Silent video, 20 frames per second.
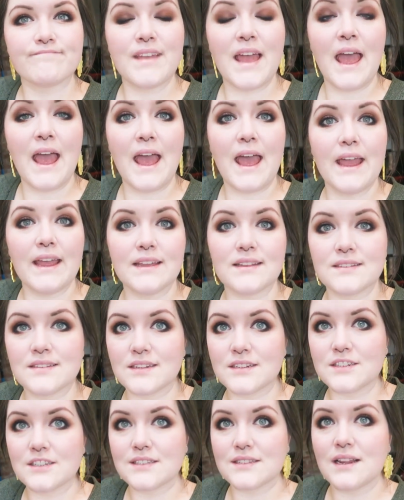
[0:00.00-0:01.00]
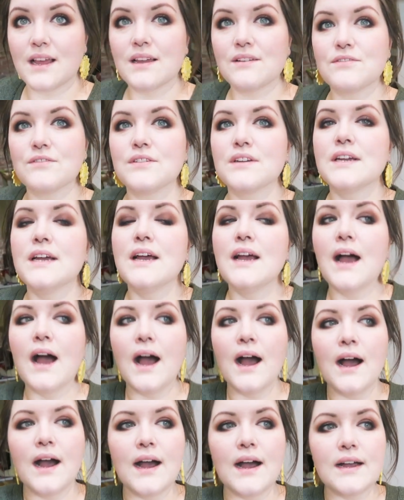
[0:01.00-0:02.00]
Hey, such is life.
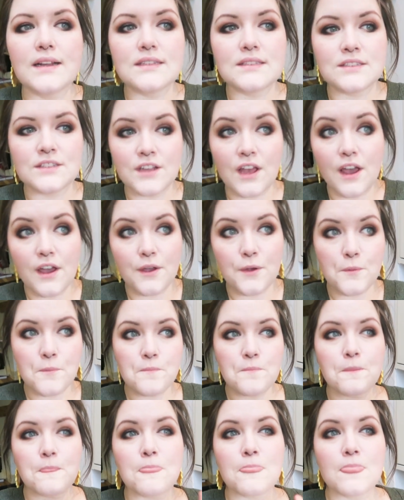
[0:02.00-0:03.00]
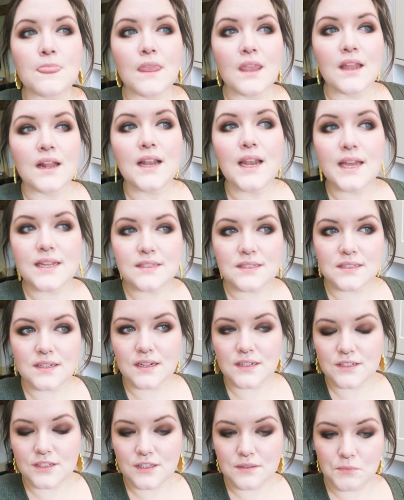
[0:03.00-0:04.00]
Uh, so, late
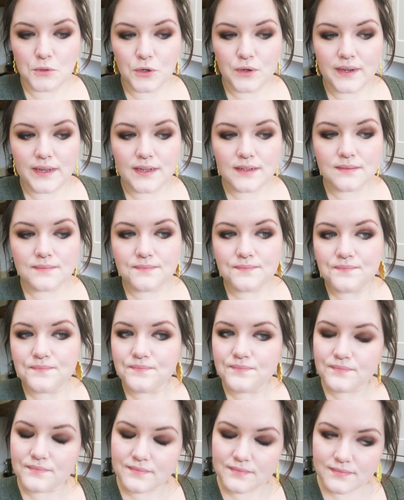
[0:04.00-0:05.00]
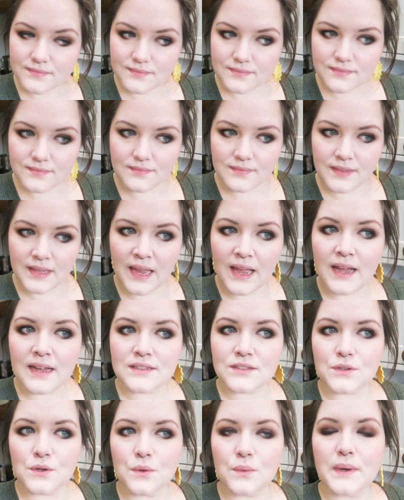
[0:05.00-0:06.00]
start to the morning,
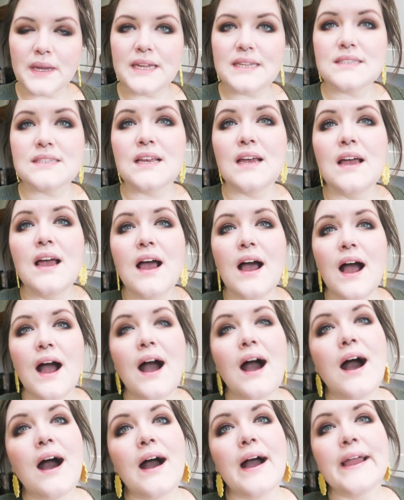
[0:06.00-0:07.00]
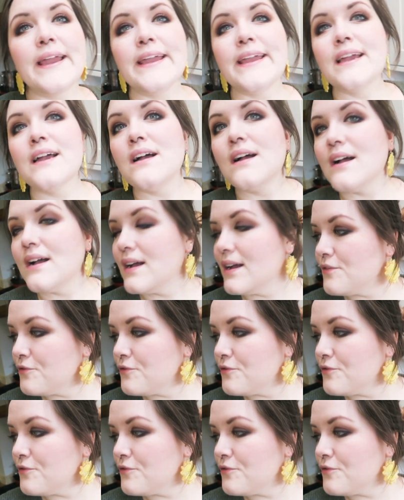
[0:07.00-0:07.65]
as always. I